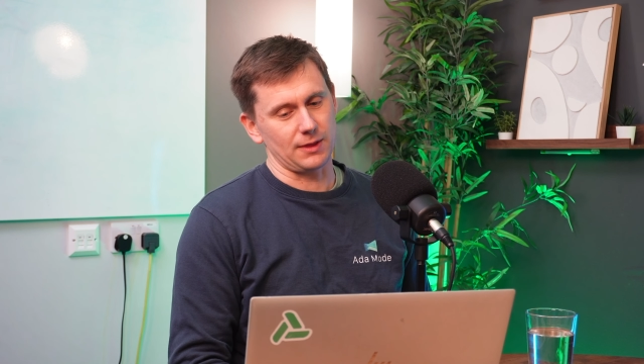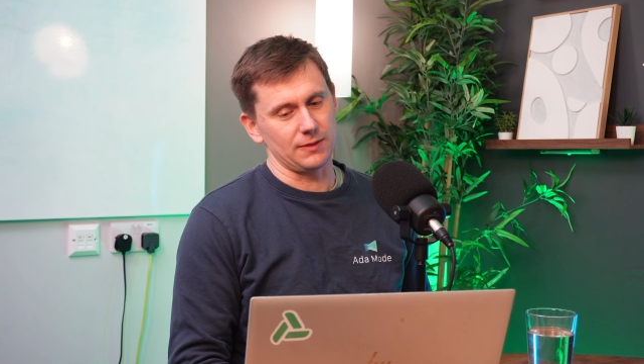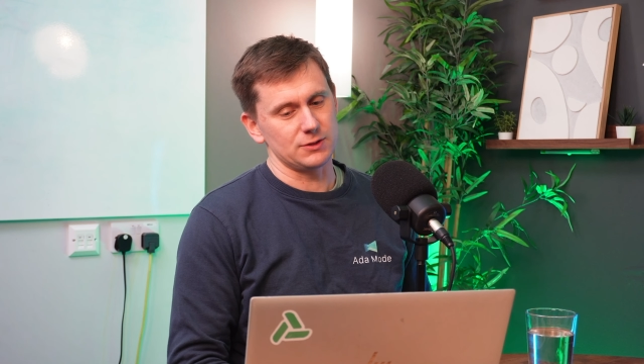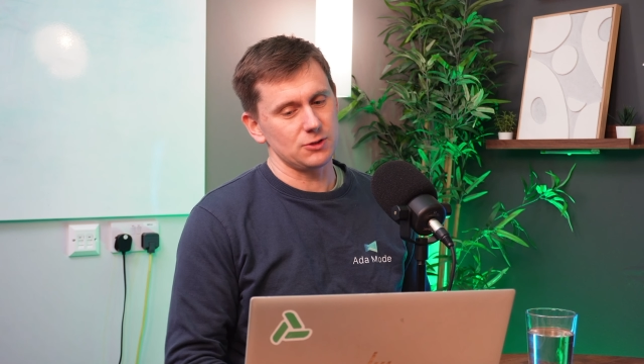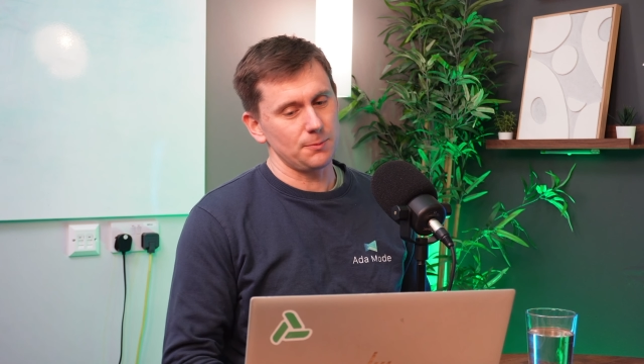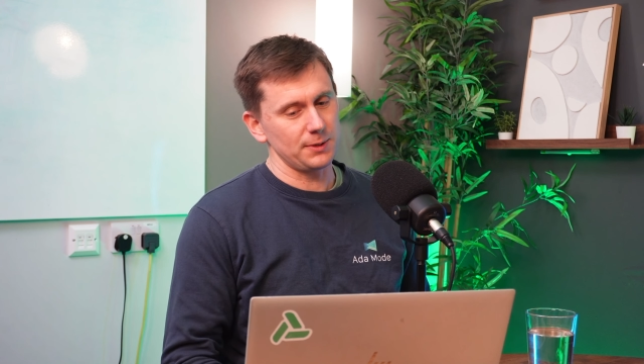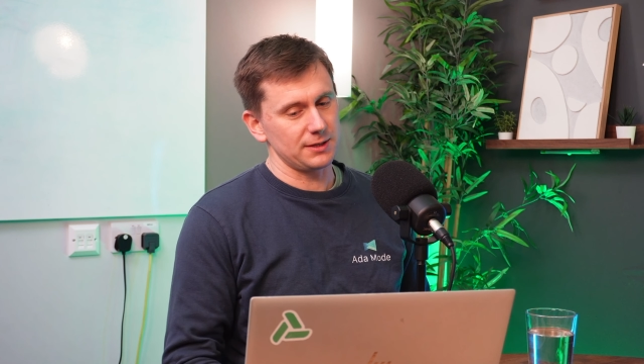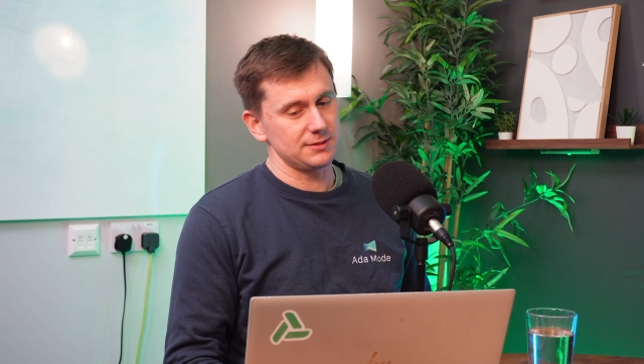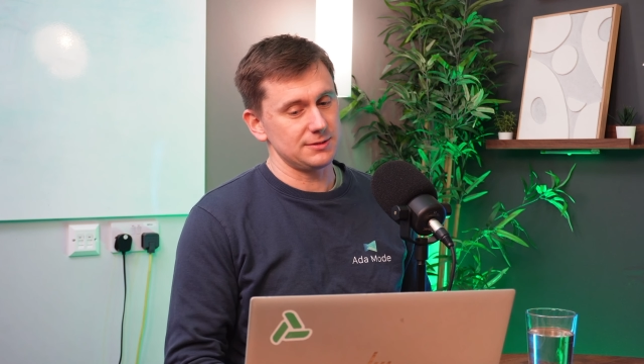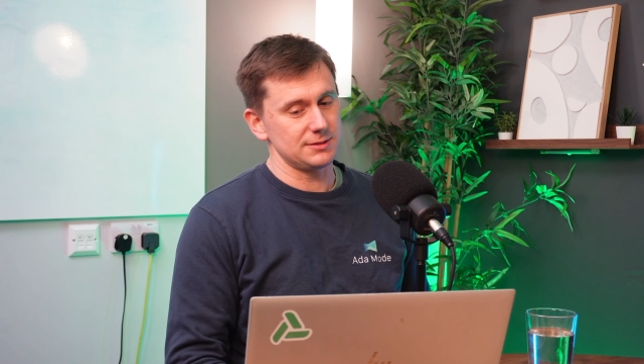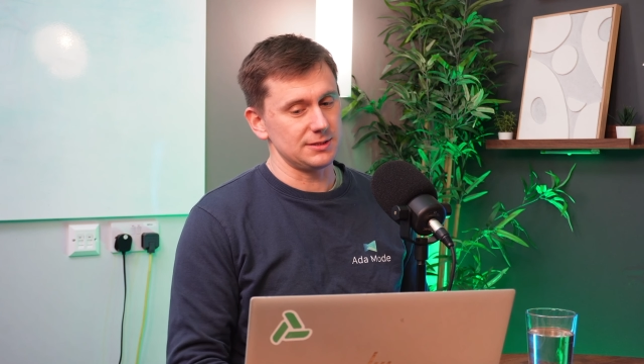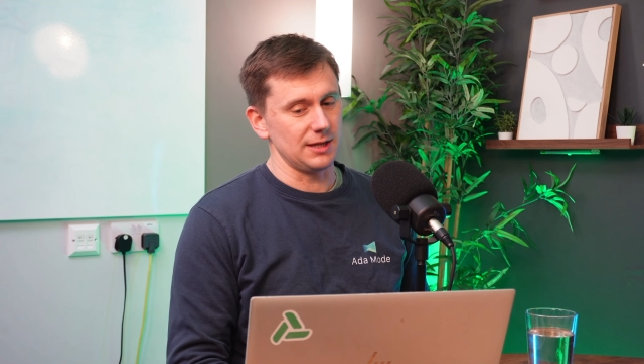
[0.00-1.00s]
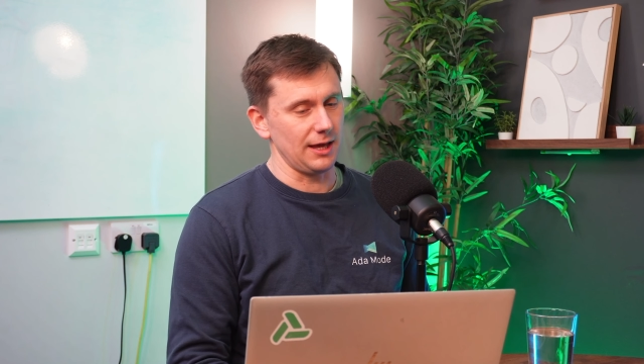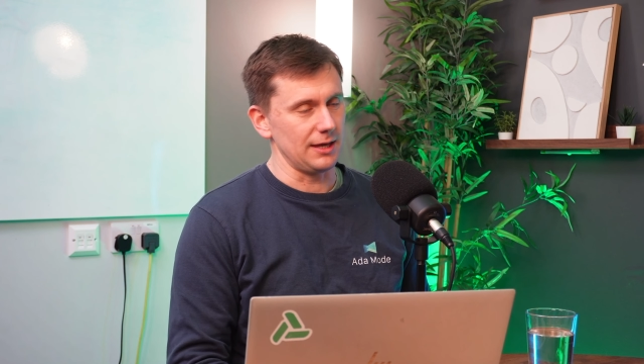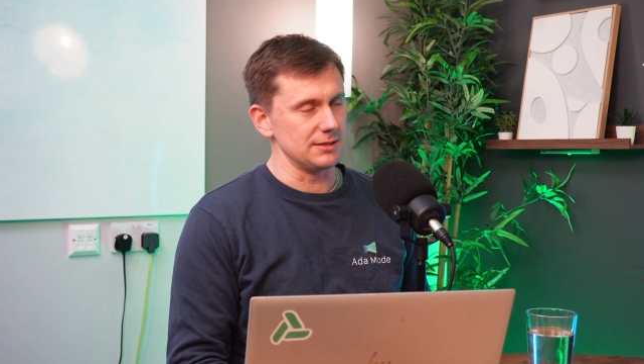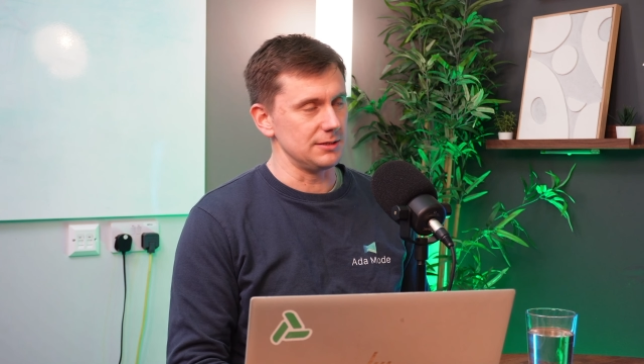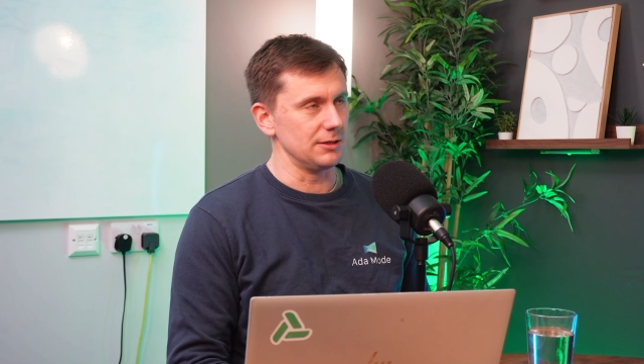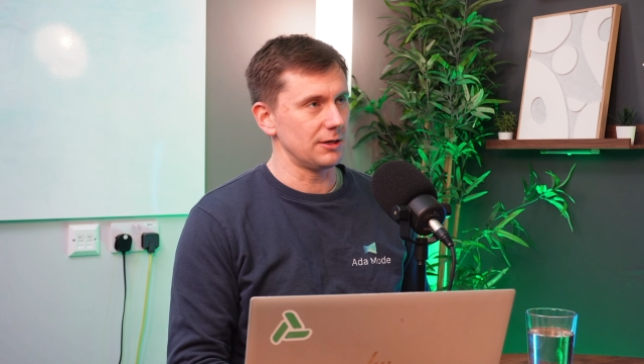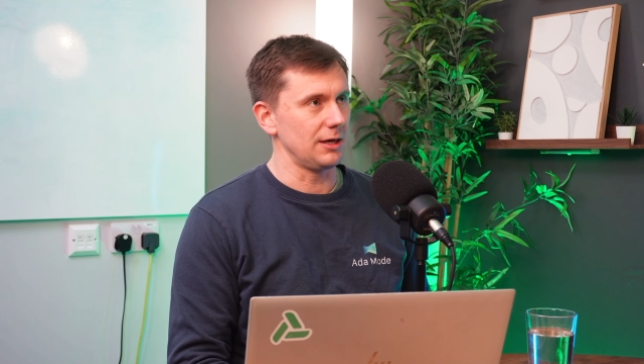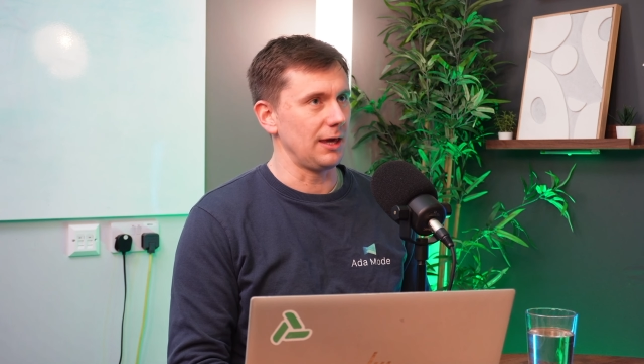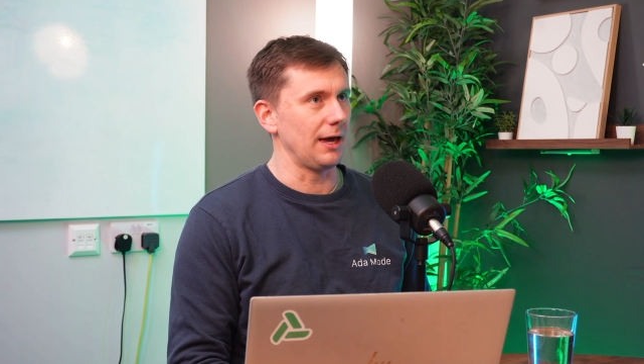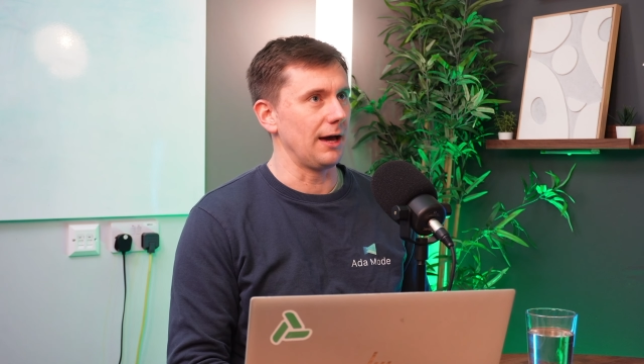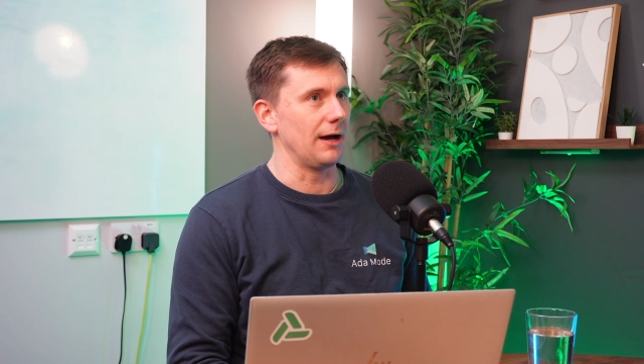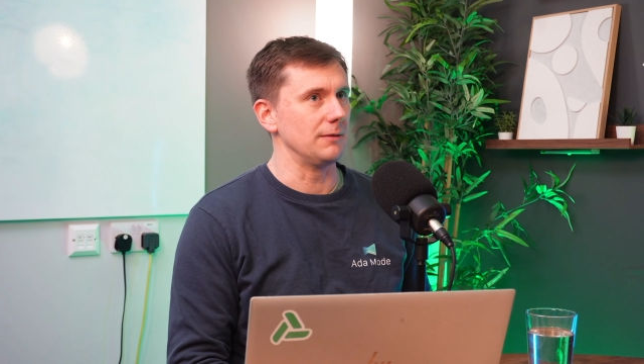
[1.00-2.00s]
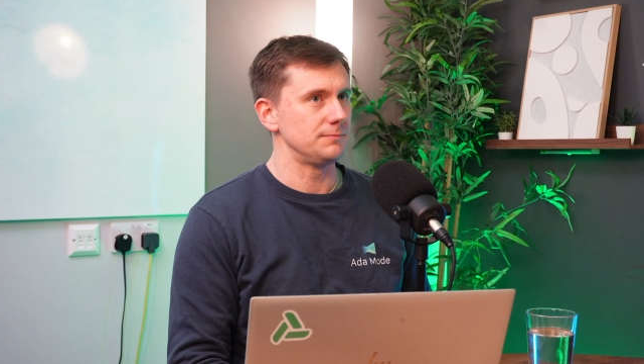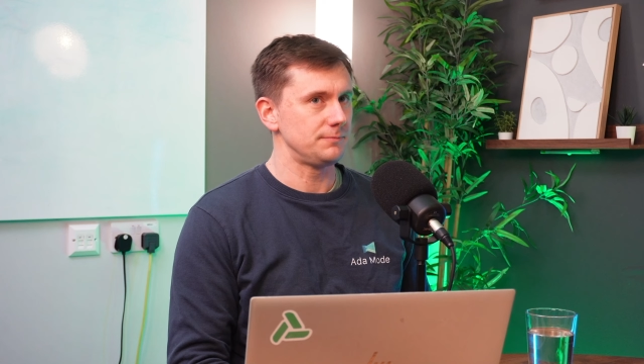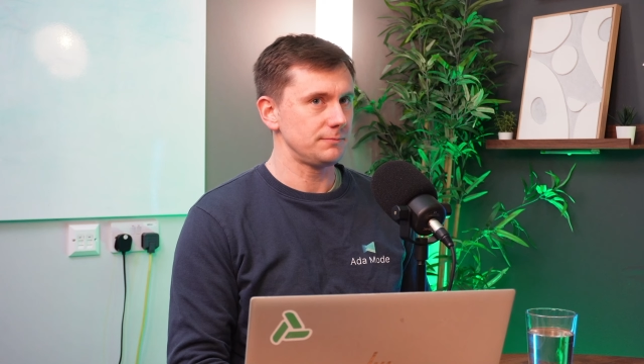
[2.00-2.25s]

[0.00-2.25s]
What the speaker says: the topic today is looking at